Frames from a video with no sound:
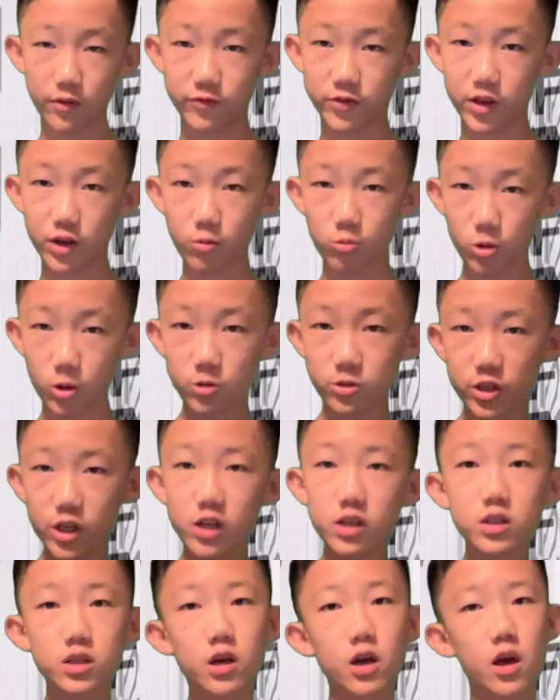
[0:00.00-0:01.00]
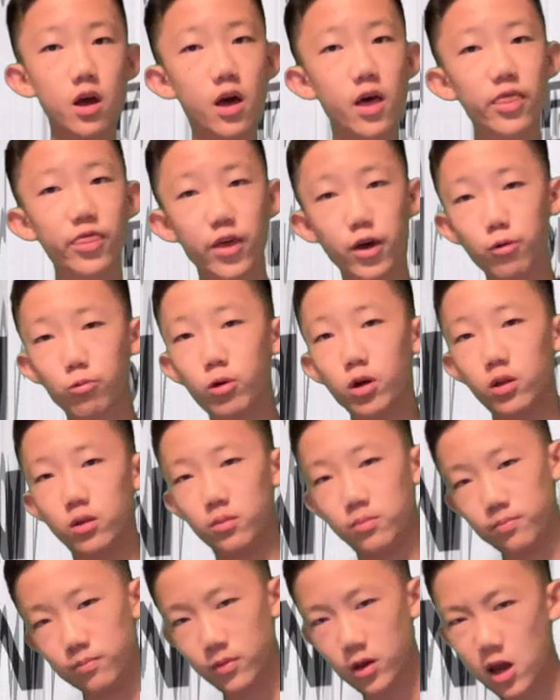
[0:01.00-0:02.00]
But if they will change, they
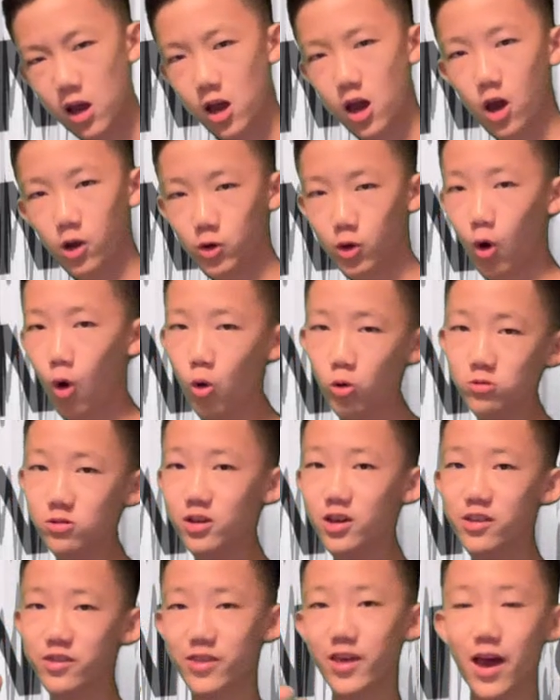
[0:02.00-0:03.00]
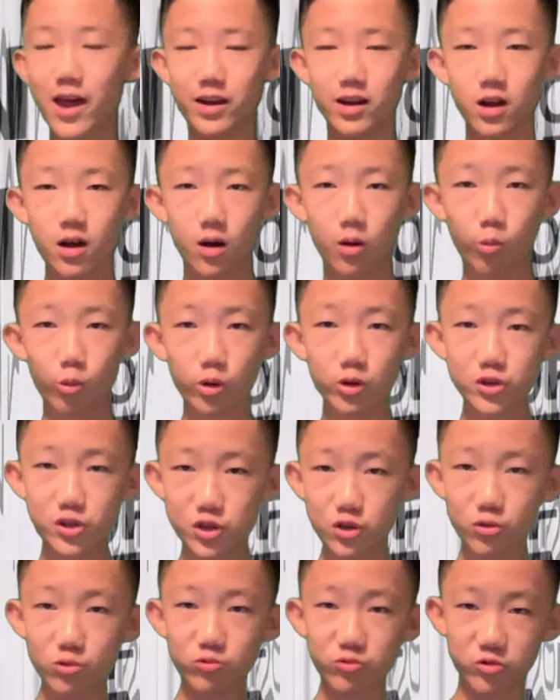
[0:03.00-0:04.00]
will. And only then will
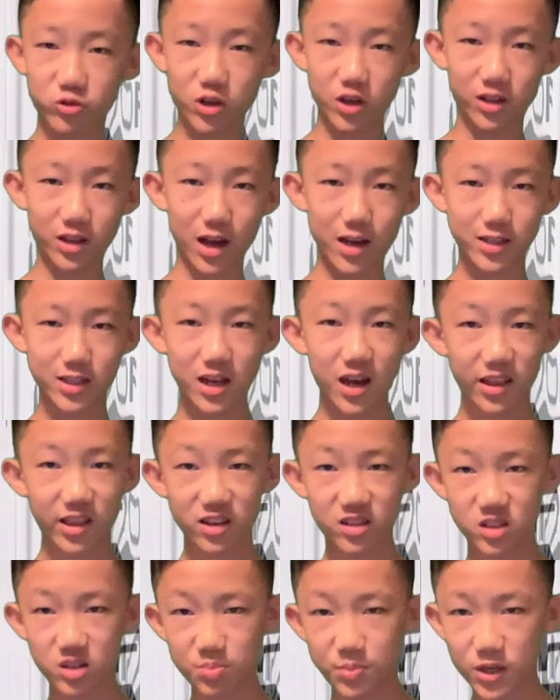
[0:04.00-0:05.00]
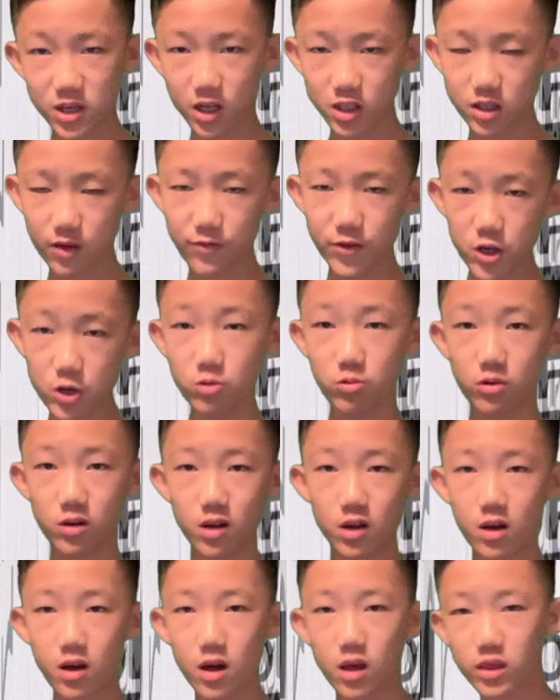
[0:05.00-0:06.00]
you realize that it's because of you,
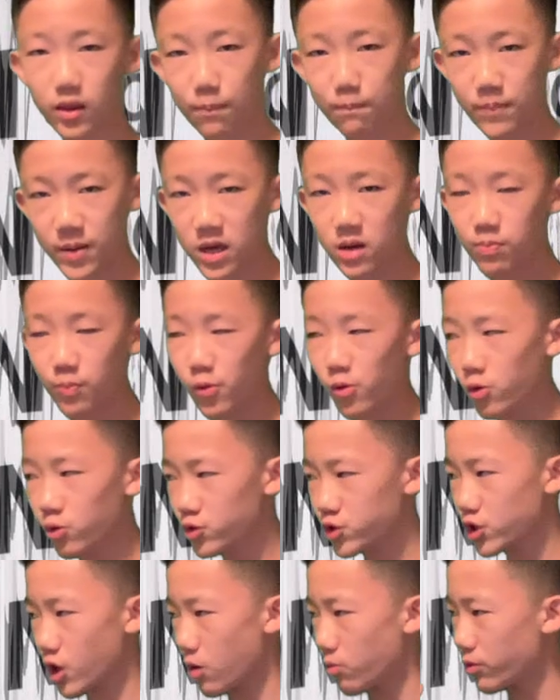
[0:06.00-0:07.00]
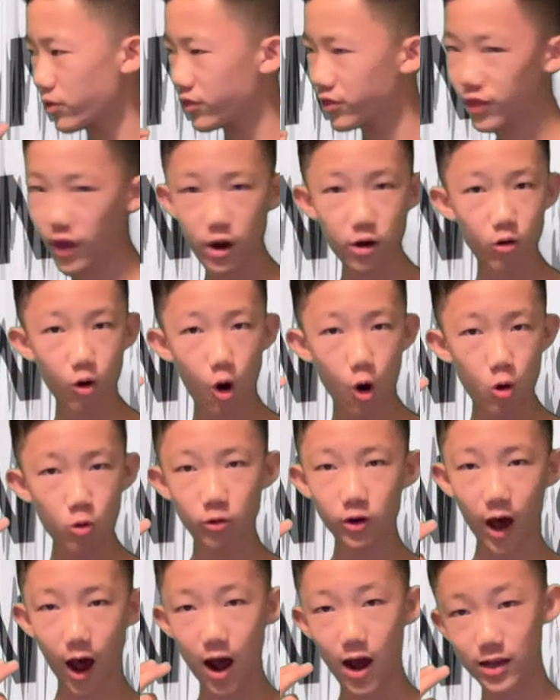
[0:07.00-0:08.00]
the people who saw with their
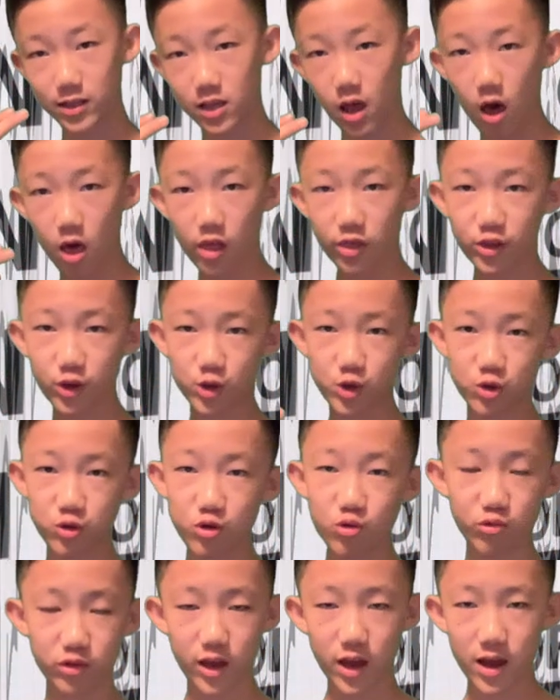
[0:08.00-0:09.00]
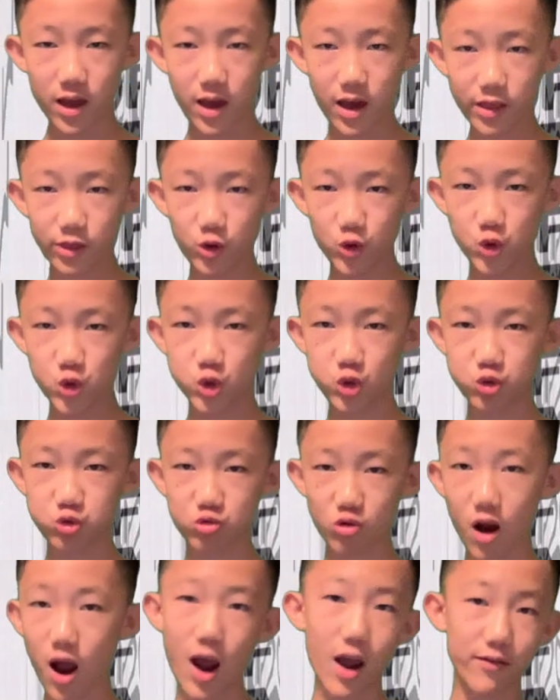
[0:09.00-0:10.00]
own eyes the truth and their
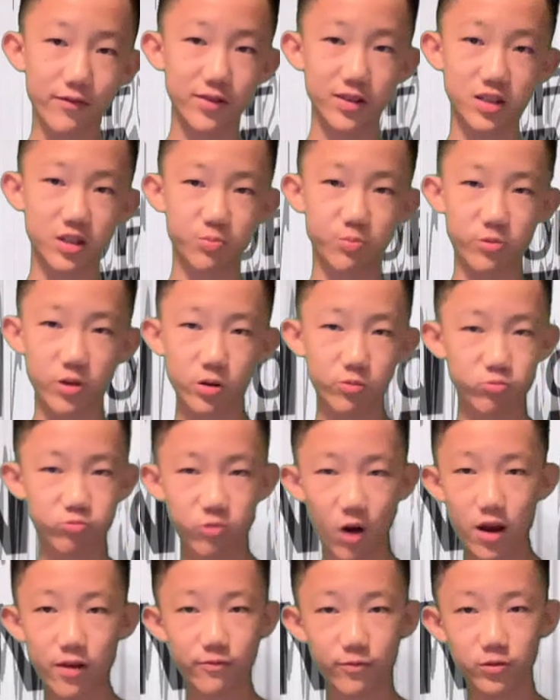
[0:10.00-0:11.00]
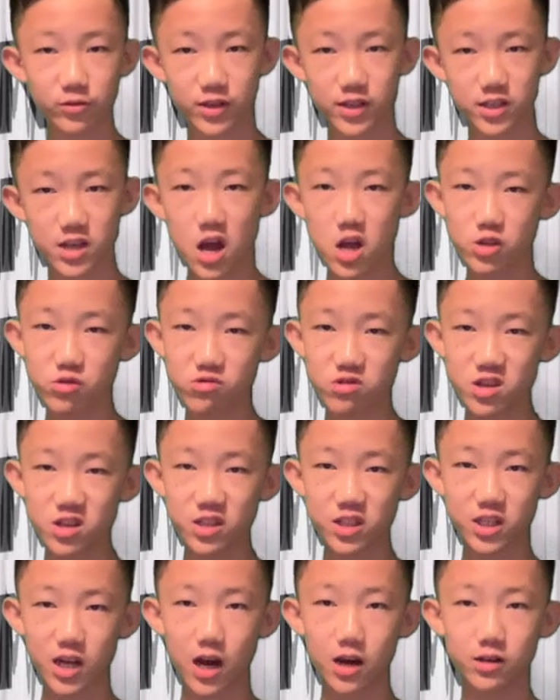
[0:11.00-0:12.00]
strive to spread rightfulness to
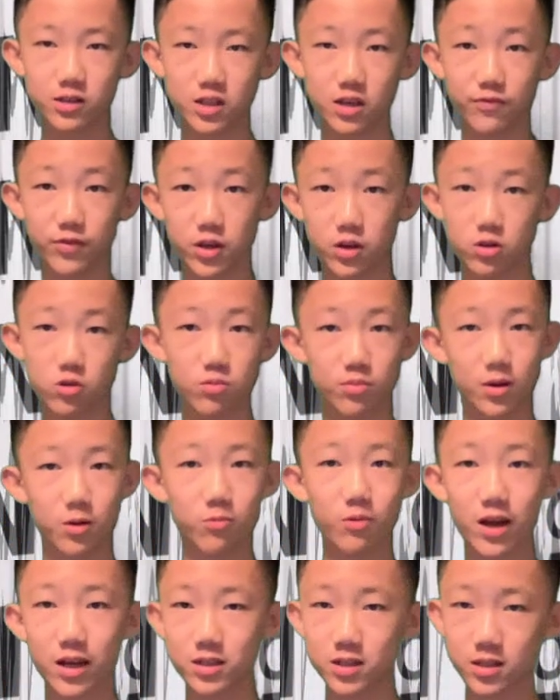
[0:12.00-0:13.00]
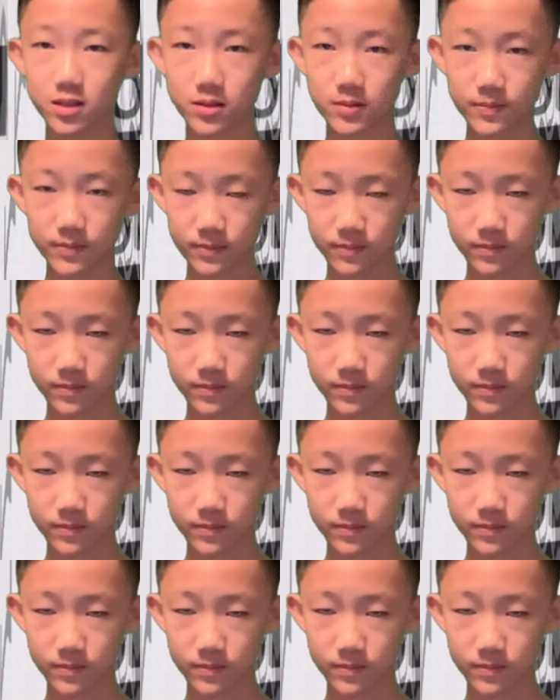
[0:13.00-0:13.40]
the entirety of the human race.